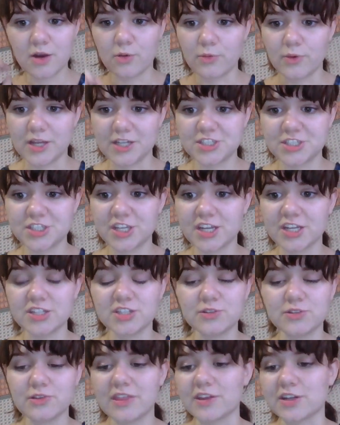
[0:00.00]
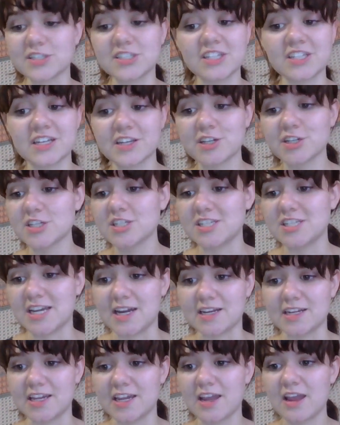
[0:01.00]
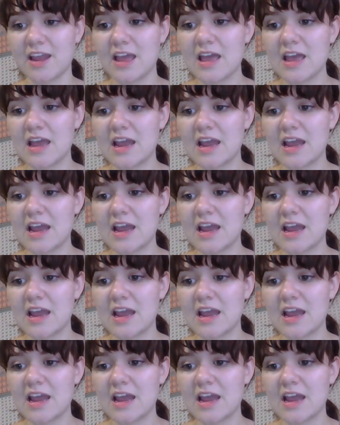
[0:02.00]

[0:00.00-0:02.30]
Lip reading: which she can do either sitting or standing,